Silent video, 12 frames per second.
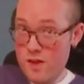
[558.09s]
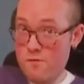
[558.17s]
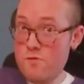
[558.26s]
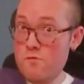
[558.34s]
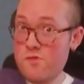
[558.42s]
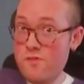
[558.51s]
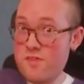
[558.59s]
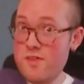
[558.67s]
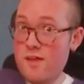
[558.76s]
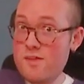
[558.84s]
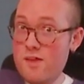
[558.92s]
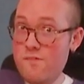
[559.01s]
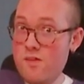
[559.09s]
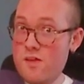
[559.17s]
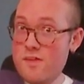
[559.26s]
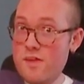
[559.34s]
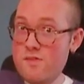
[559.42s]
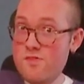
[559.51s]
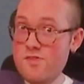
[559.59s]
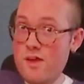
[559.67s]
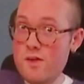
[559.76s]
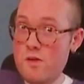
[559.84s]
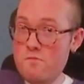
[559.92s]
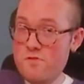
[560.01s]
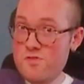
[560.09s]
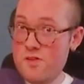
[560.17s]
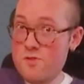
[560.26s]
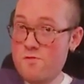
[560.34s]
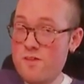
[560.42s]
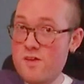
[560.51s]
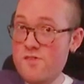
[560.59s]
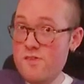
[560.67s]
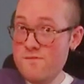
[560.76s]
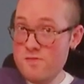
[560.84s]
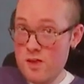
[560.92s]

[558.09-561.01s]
If you click on that link and sign up for Stitch Fix,